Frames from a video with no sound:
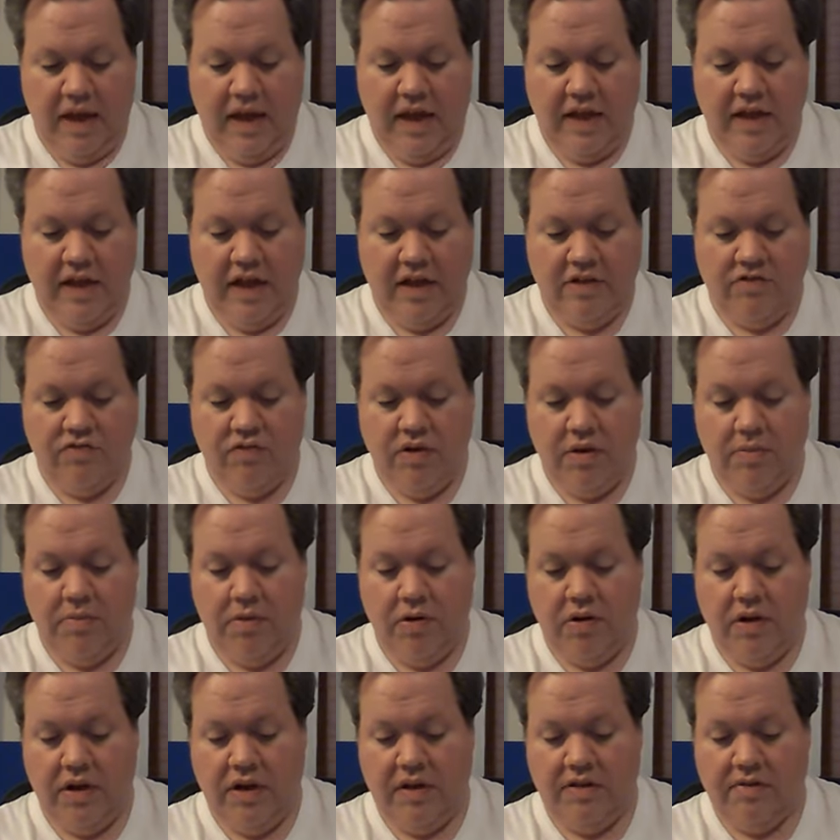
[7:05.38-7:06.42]
and Andrea
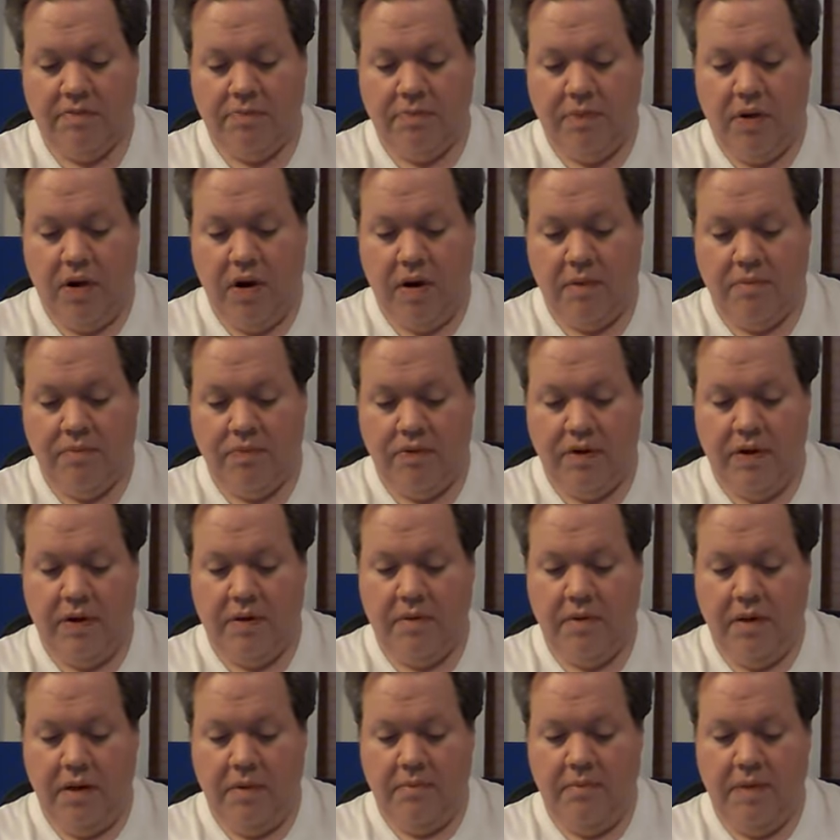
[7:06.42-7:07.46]
Money is
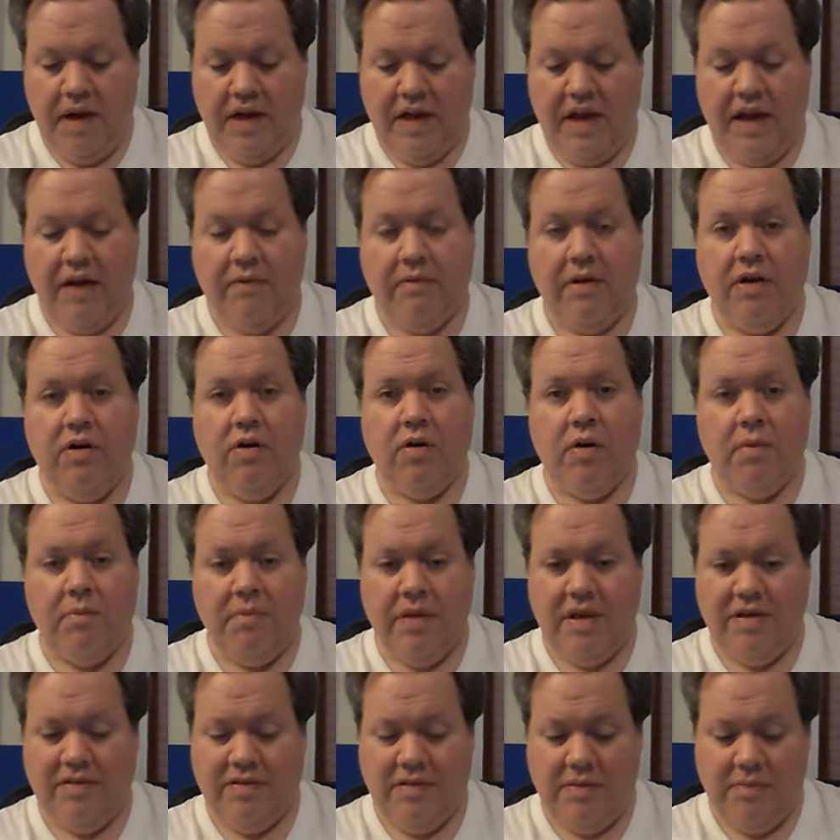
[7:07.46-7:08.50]
Barbara McHenry, or
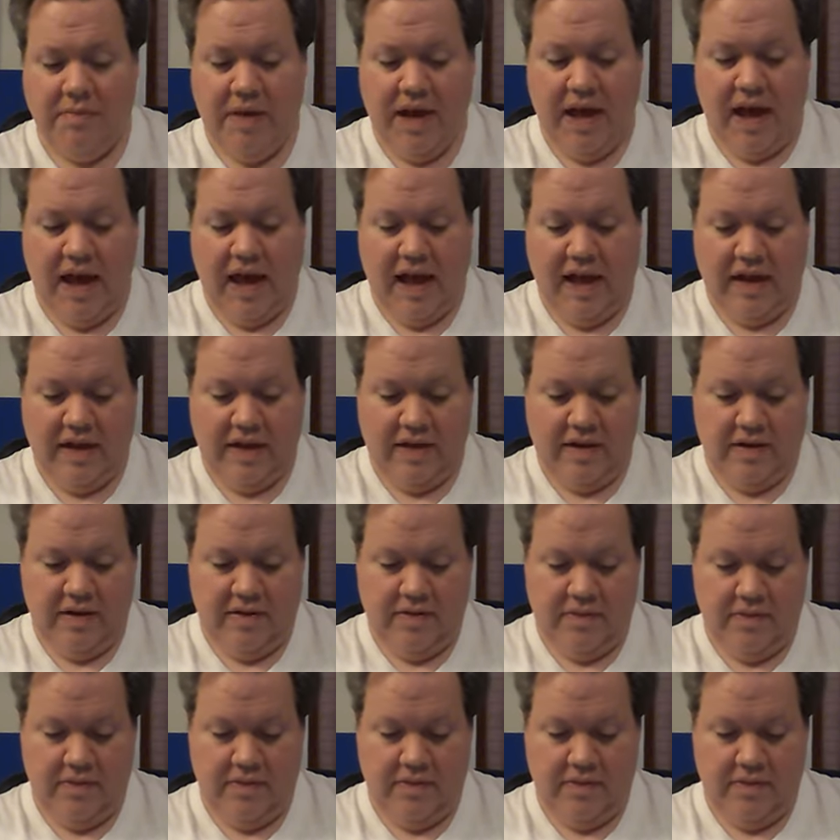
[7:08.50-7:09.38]
Miz Mac.